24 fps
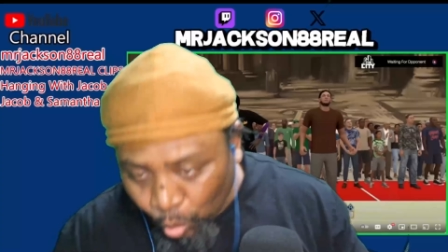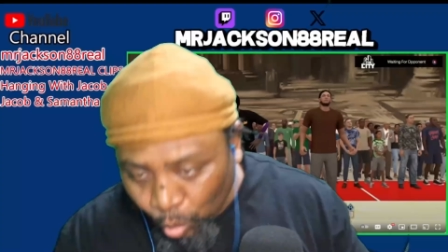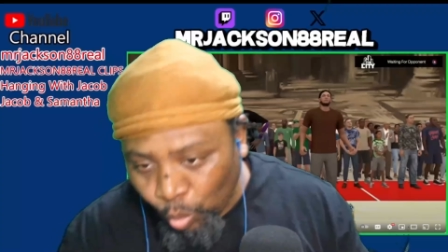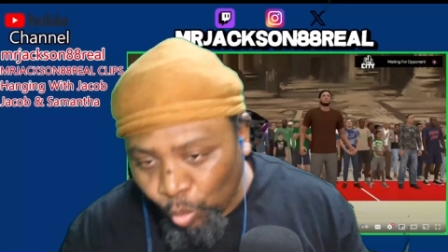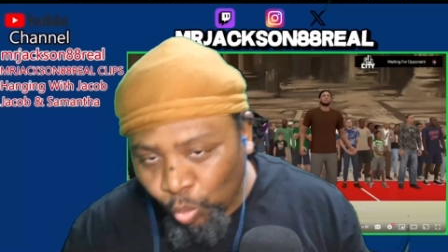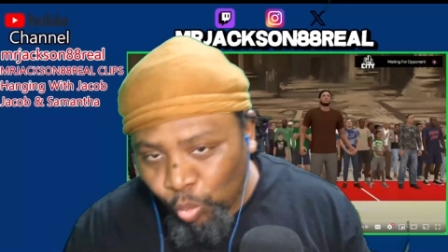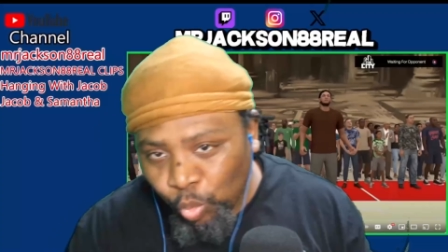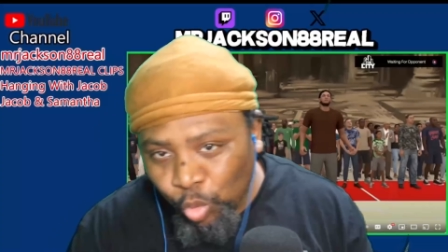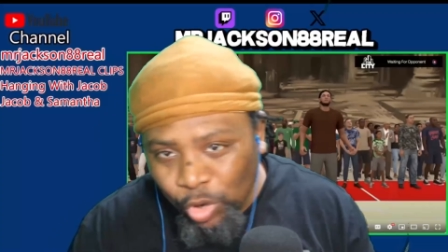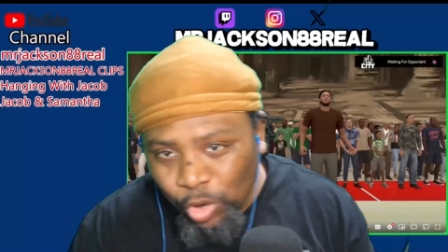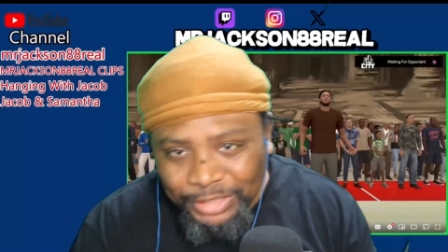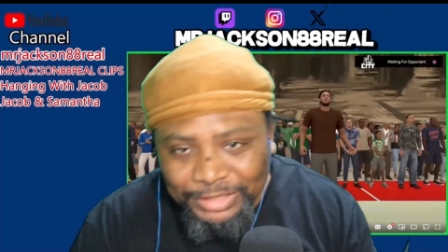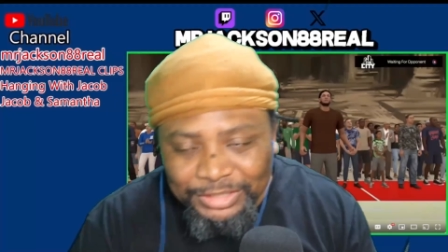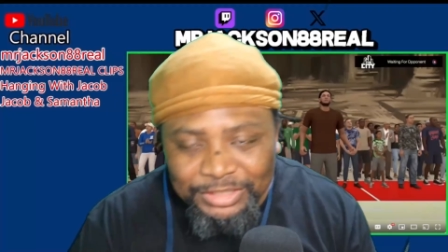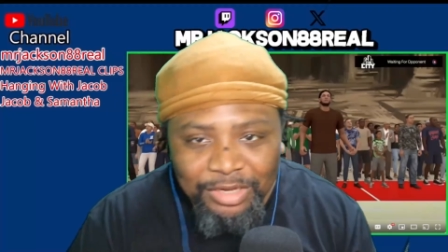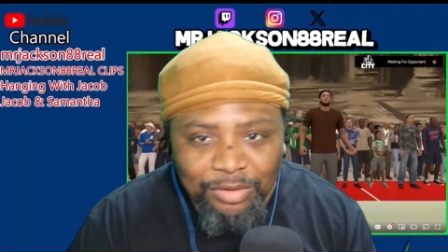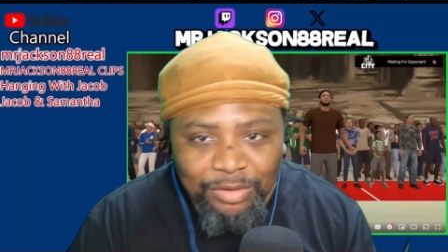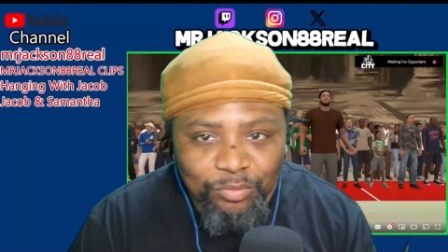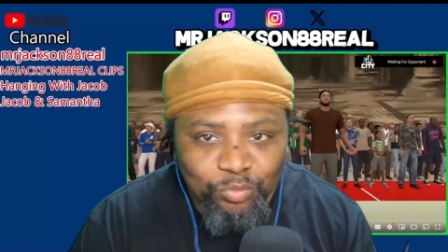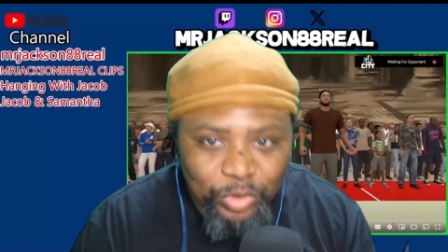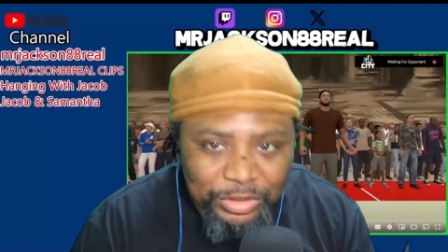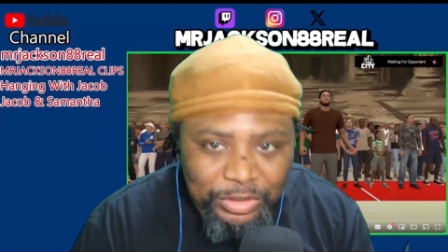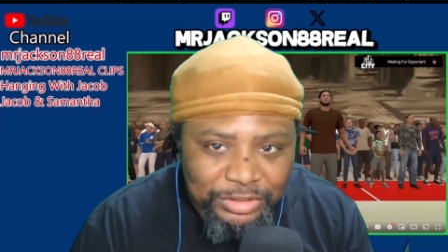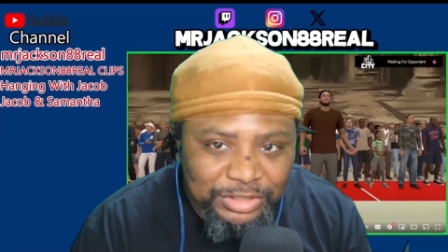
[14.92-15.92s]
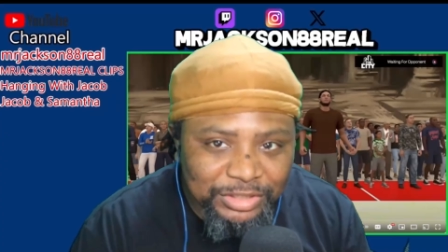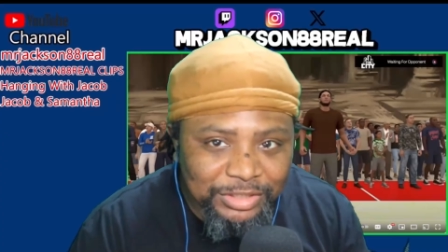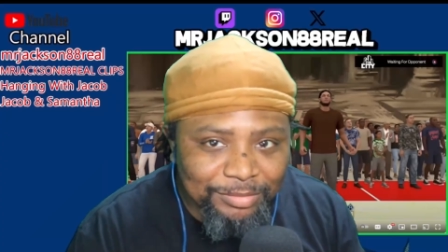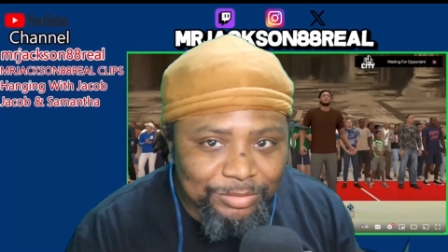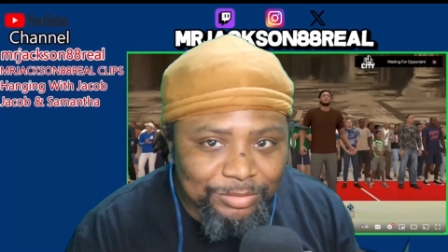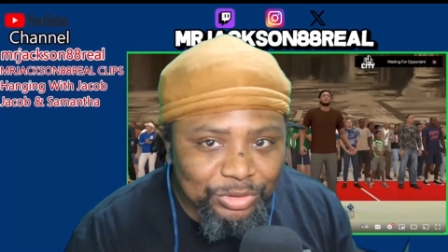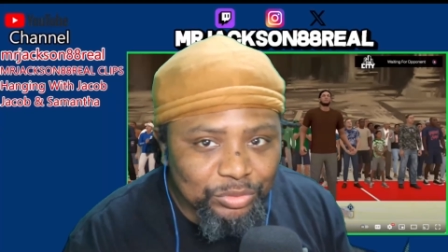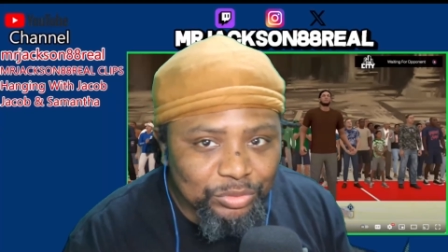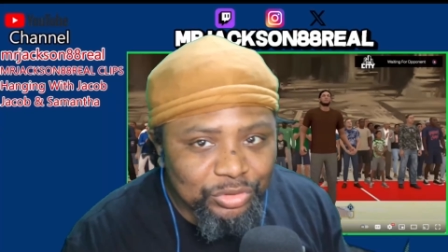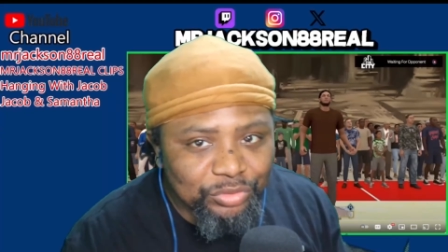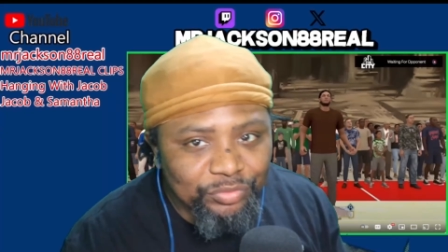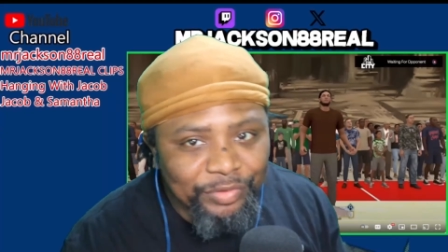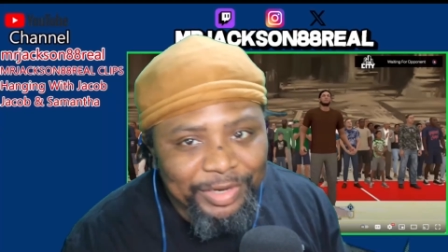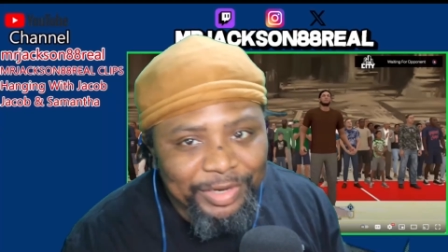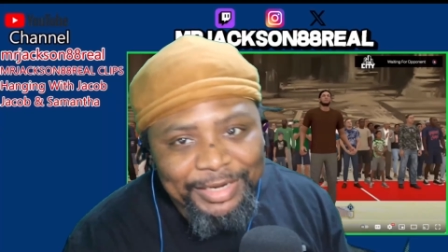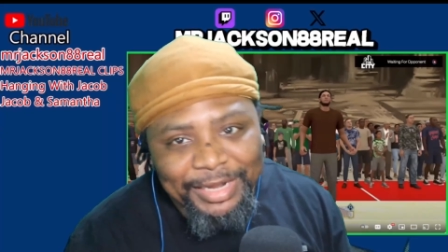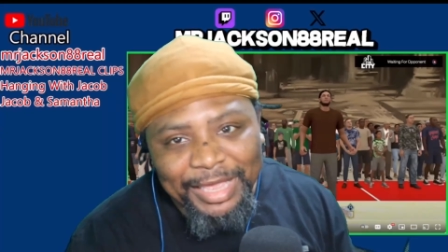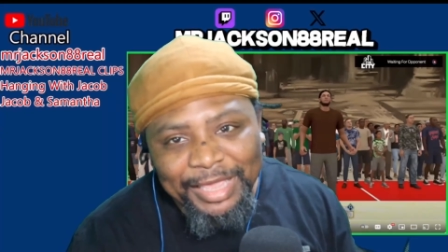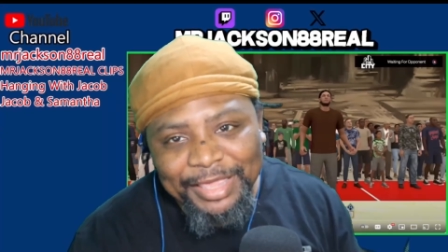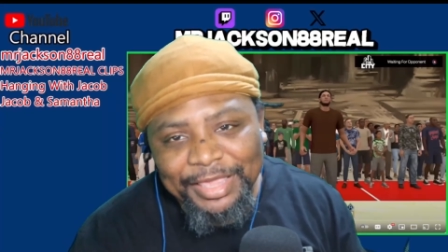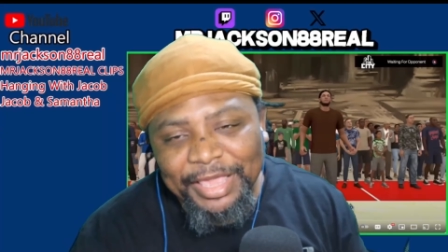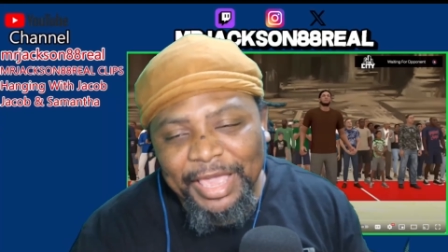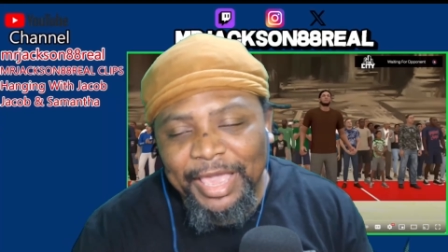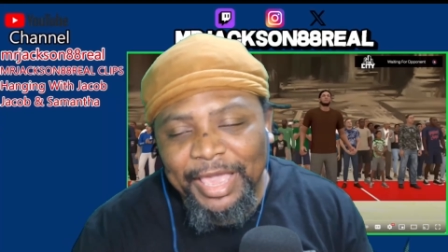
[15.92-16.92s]
What's up? What's up, YouTube? Right now,
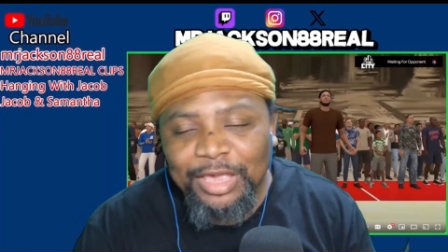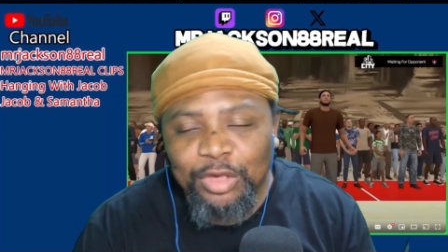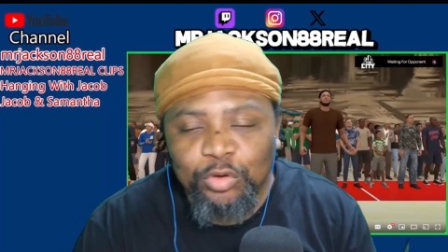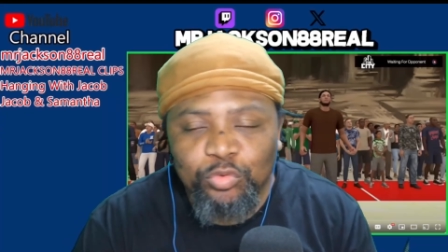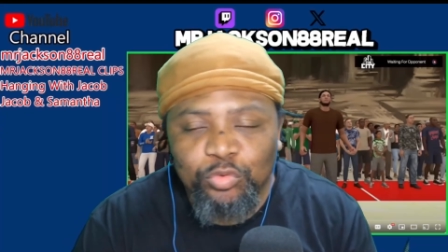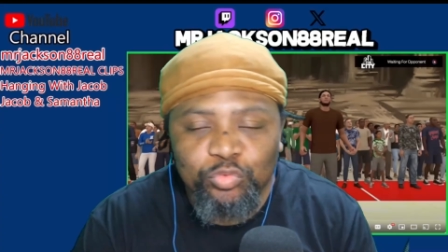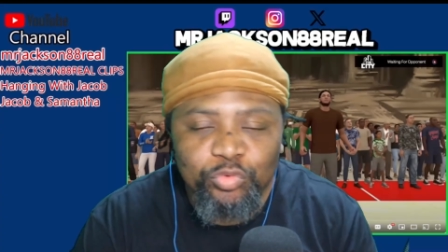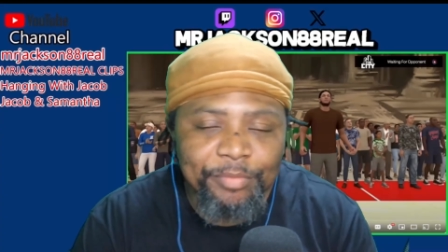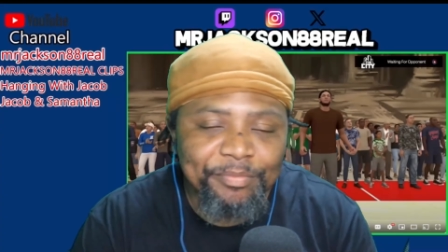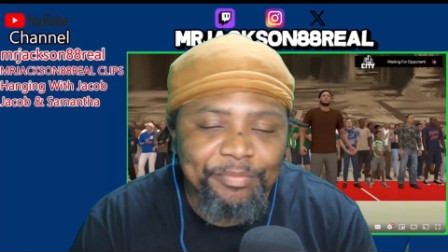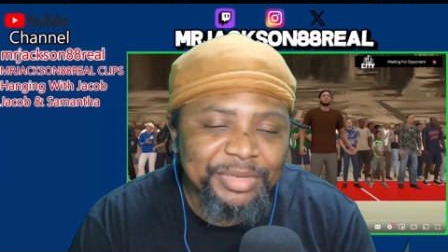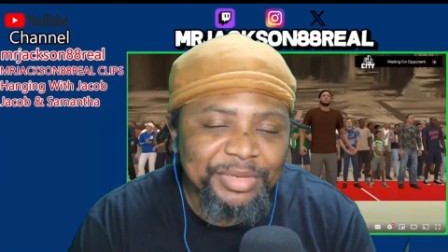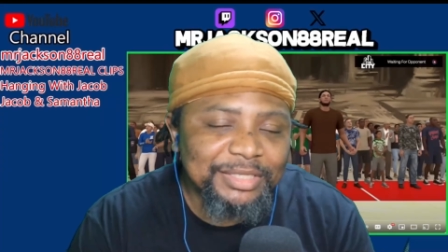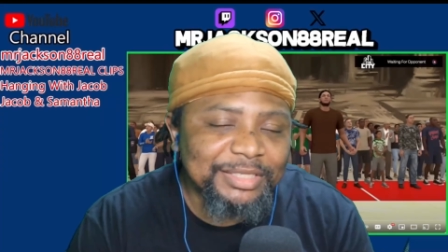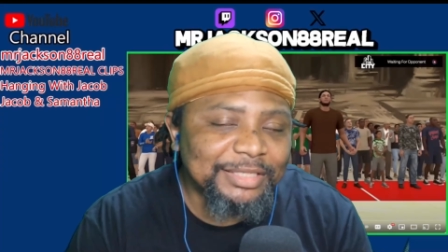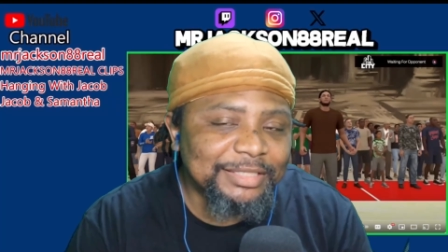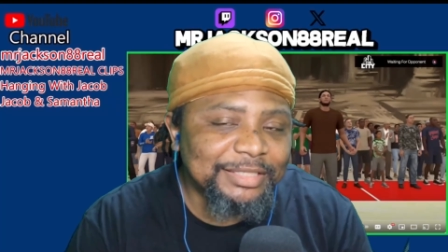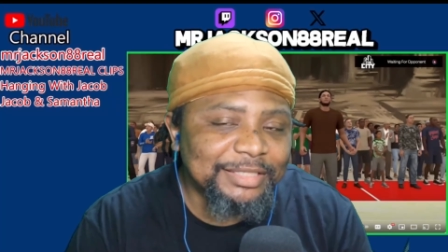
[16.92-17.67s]
you're hanging with Mr.